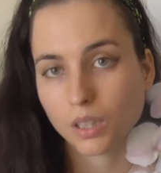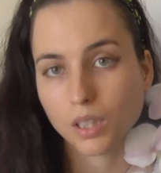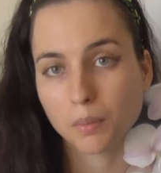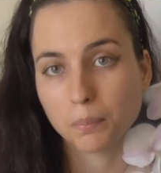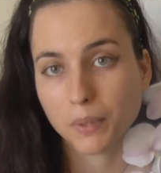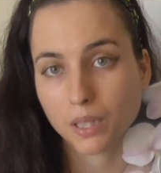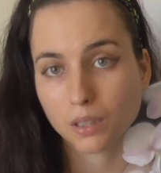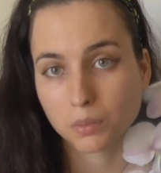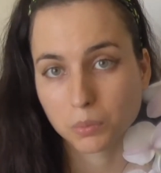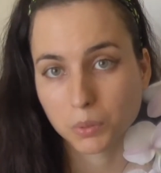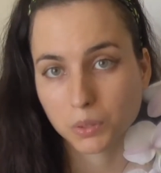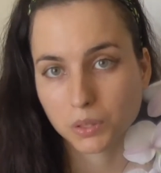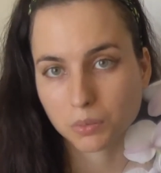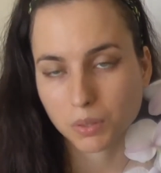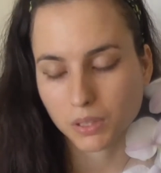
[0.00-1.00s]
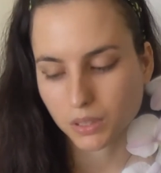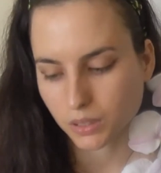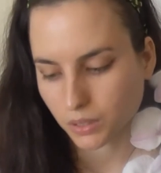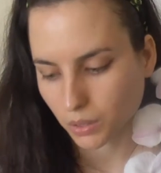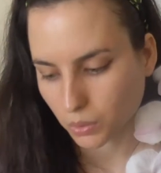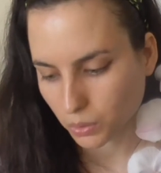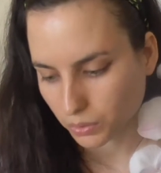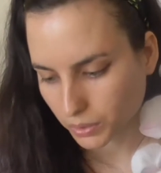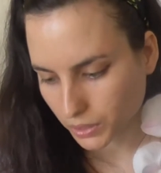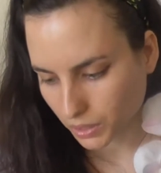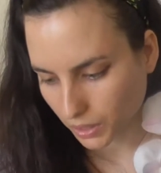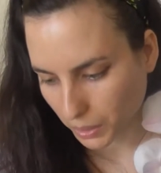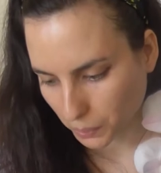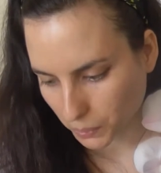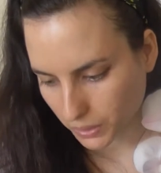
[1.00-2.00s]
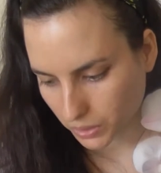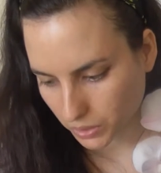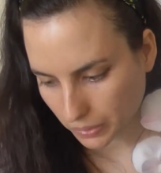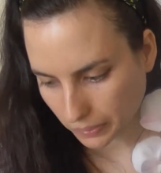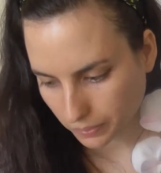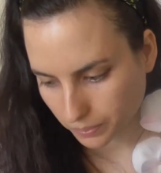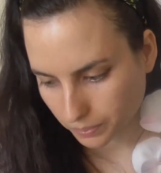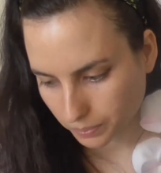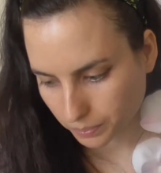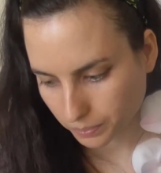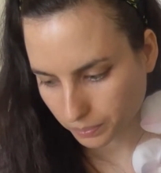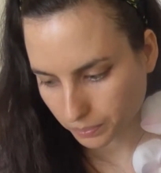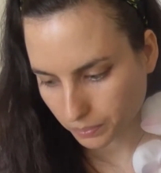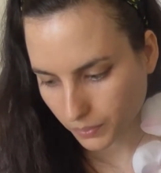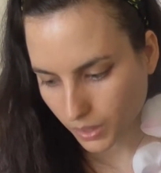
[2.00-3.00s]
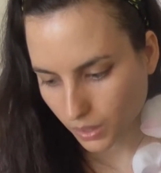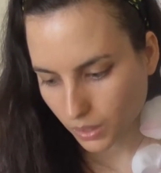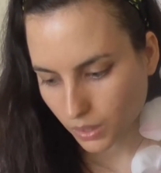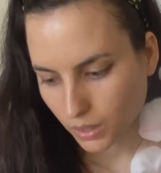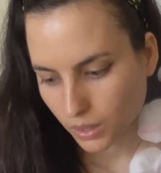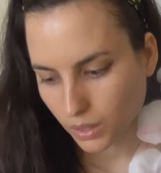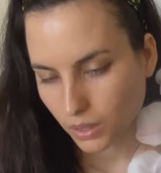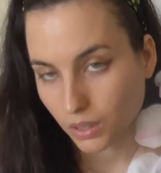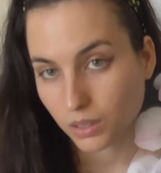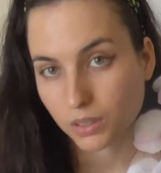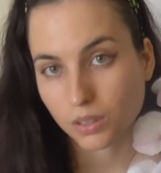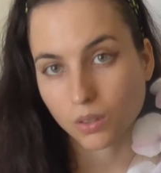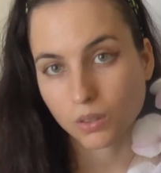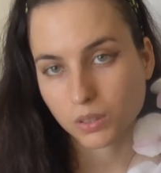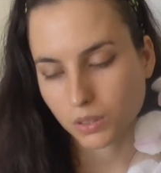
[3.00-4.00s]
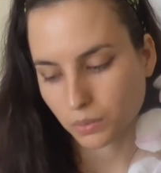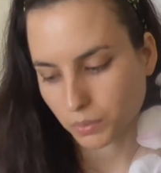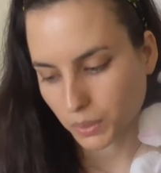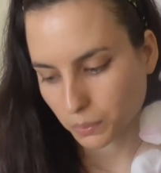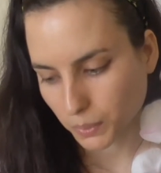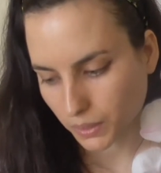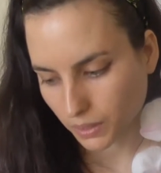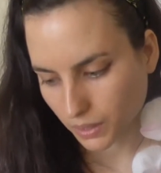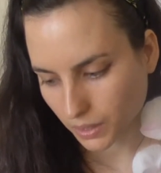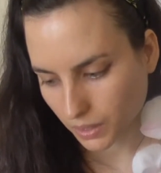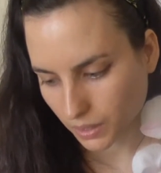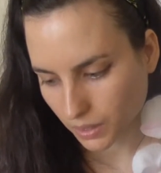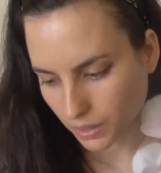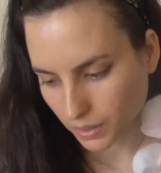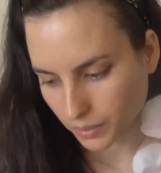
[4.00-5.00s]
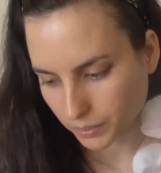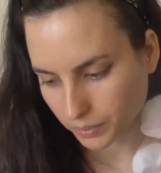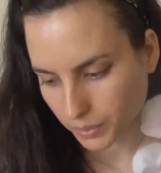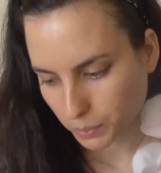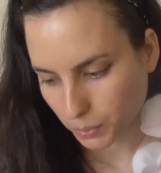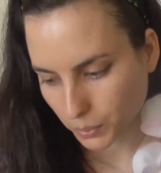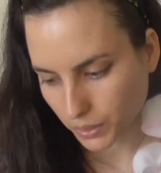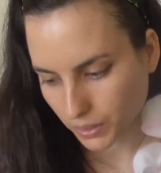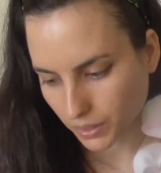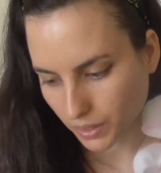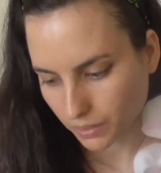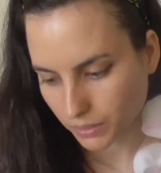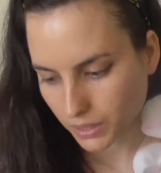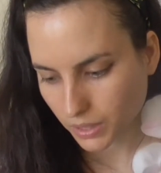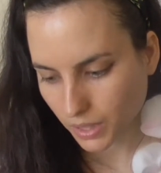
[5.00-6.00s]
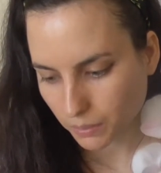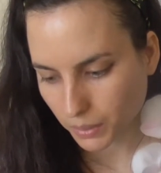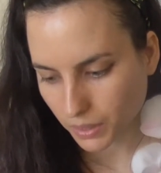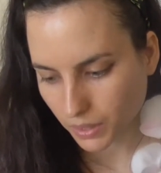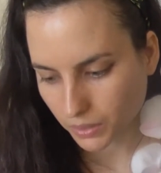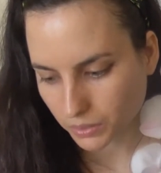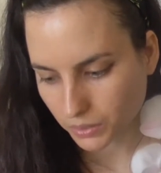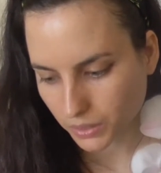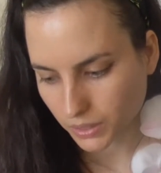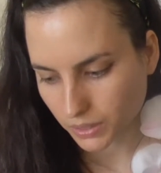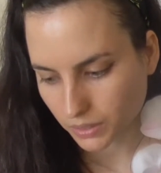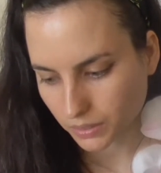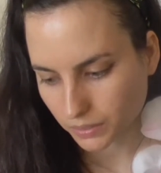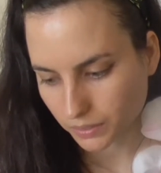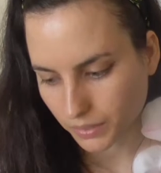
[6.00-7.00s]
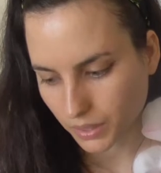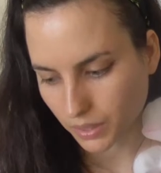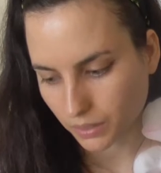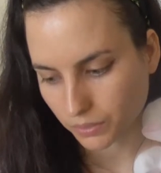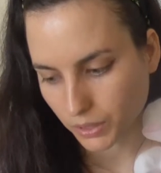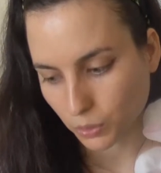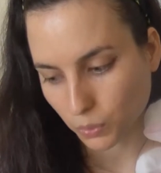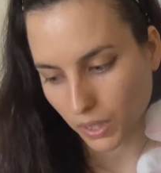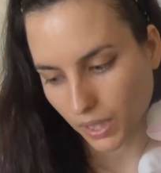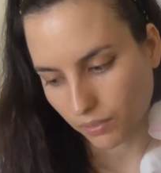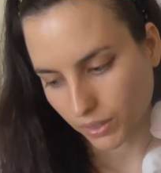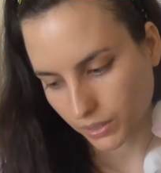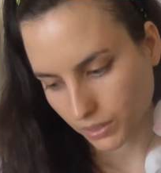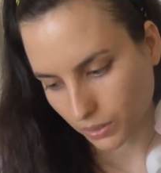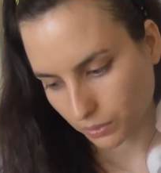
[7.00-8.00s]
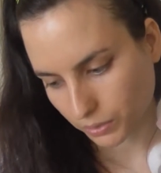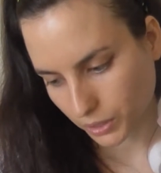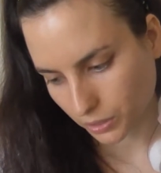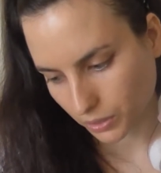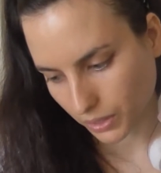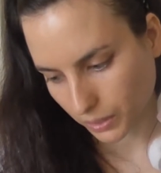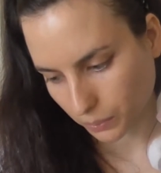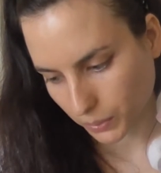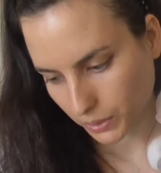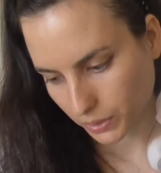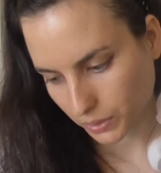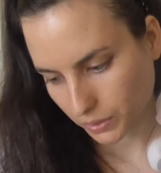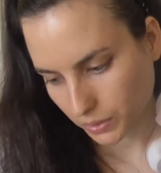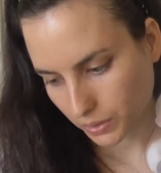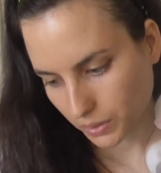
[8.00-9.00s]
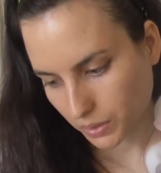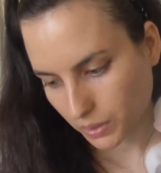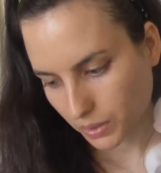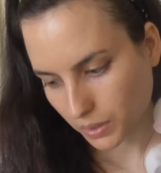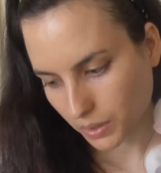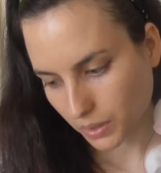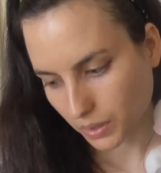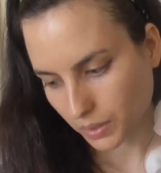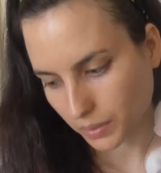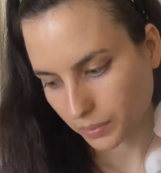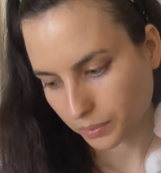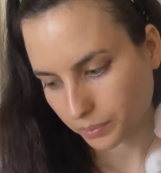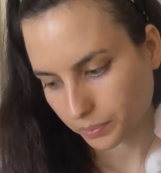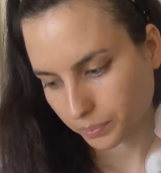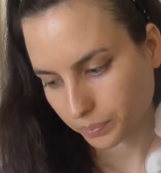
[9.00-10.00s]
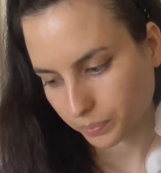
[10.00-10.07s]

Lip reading: In Belarus, Russia is the co-official language. It is also very widely spoken in other Slavic countries that don't have it as an official language. Um,